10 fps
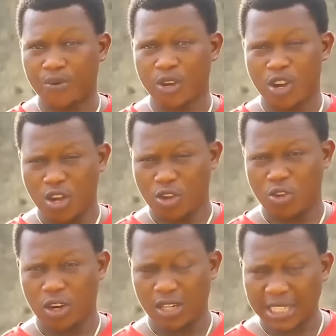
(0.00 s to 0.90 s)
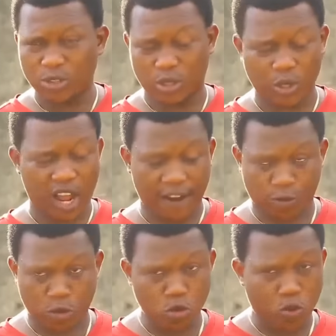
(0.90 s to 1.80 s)
your little terror have told you what
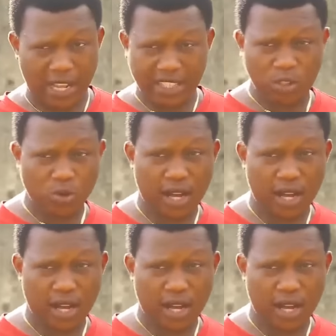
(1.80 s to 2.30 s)
I did to her.